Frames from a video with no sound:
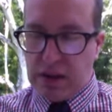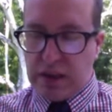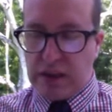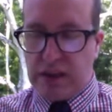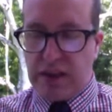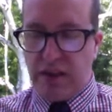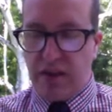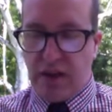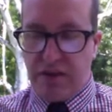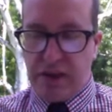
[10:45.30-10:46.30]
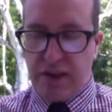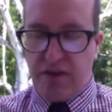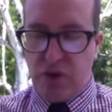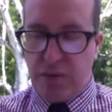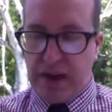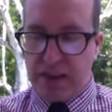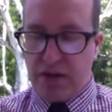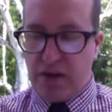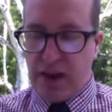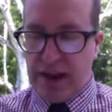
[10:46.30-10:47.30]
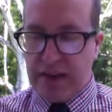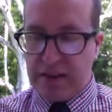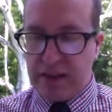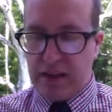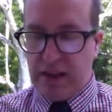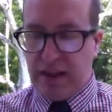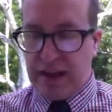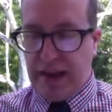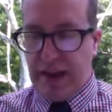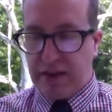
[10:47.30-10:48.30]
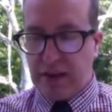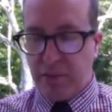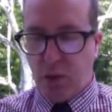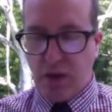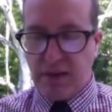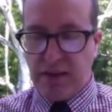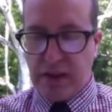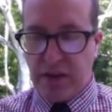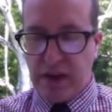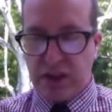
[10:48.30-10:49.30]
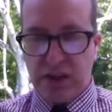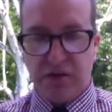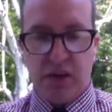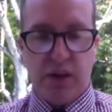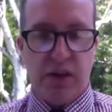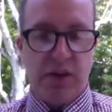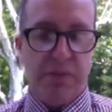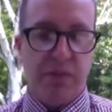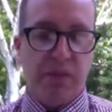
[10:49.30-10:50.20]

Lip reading: She stared thoughtfully at the Viewmaster in her hands, like it held an important secret just for her.